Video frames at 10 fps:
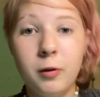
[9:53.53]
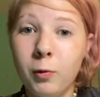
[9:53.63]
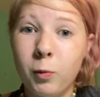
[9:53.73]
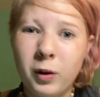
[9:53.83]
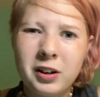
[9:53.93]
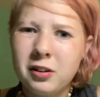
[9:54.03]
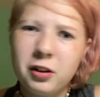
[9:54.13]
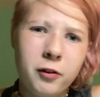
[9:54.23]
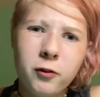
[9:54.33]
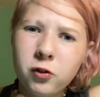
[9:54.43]
what are
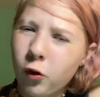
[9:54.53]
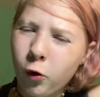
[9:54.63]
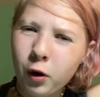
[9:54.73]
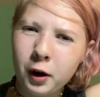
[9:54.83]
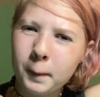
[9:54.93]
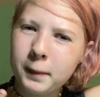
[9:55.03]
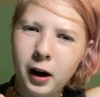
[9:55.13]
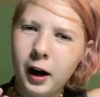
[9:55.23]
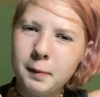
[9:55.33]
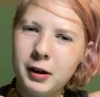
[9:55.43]
the 4
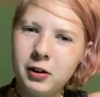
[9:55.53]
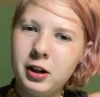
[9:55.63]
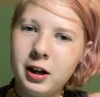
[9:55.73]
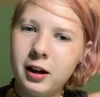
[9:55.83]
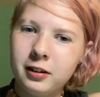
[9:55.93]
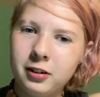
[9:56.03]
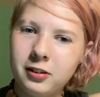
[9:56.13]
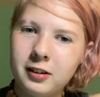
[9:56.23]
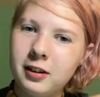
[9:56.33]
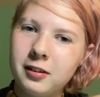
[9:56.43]
primary colors
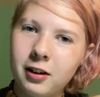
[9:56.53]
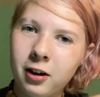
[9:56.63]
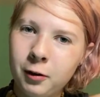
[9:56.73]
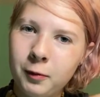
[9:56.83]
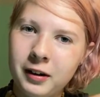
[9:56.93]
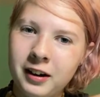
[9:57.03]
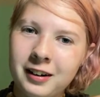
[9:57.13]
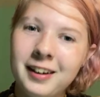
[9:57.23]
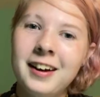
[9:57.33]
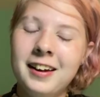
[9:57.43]
in this artwork
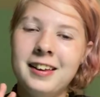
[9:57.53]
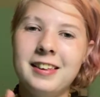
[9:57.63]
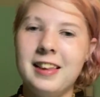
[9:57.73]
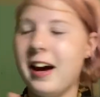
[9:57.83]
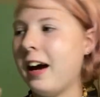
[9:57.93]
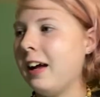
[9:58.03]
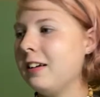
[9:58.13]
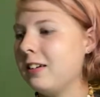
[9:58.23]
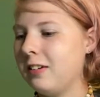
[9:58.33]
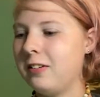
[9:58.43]

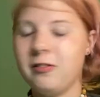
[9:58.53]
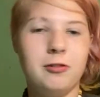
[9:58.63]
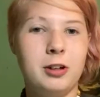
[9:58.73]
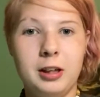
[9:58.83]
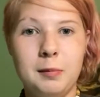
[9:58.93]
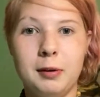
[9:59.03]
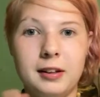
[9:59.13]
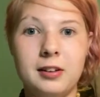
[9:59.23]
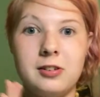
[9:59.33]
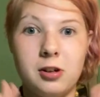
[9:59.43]
that really
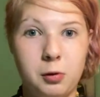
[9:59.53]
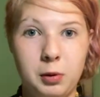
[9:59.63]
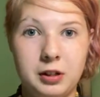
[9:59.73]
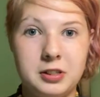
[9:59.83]
bring this artwork